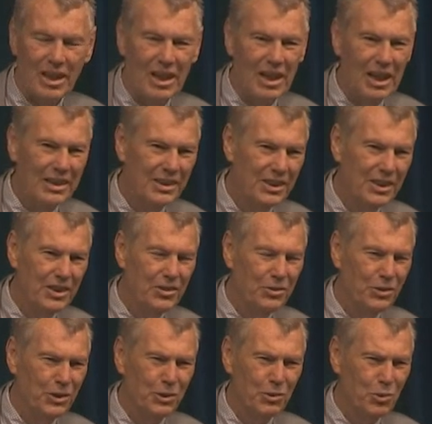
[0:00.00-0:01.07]
I see
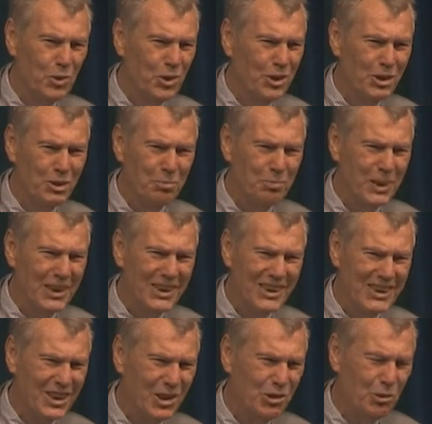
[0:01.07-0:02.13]
you as the world's
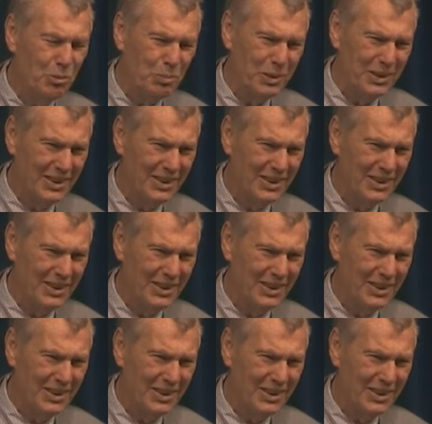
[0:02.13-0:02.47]
best hope.